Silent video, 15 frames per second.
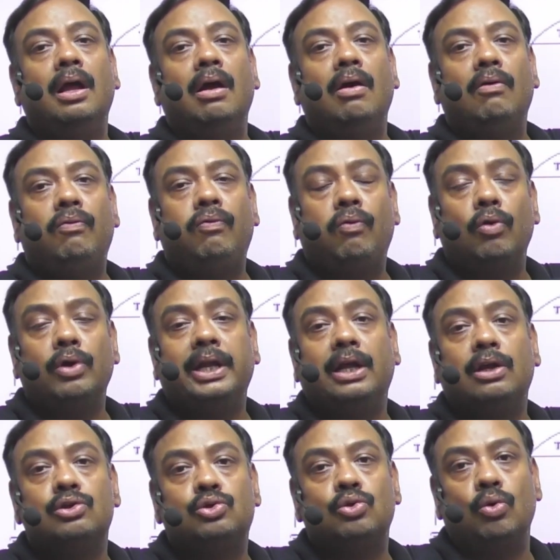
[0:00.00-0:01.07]
photic
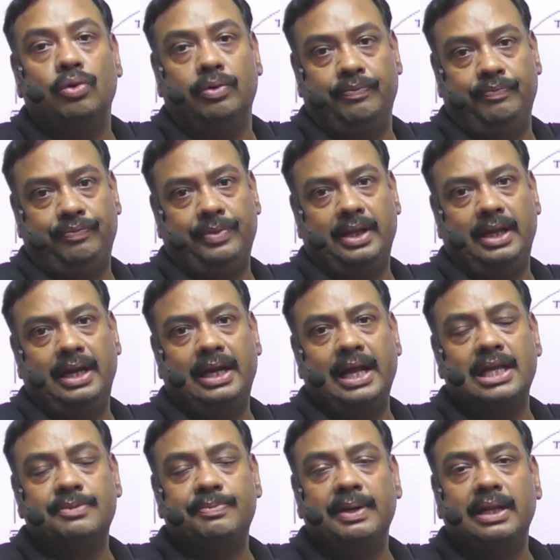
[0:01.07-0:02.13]
zone. It has
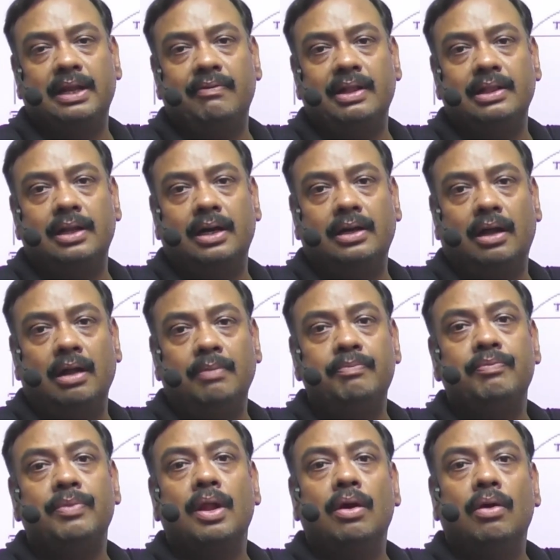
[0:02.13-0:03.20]
been given the term
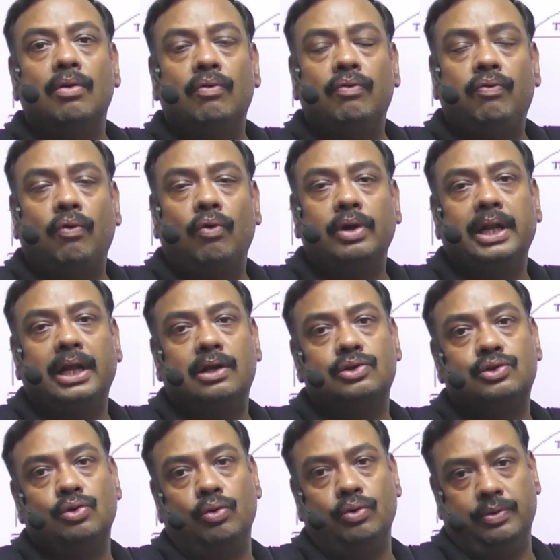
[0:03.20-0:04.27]
photic zone.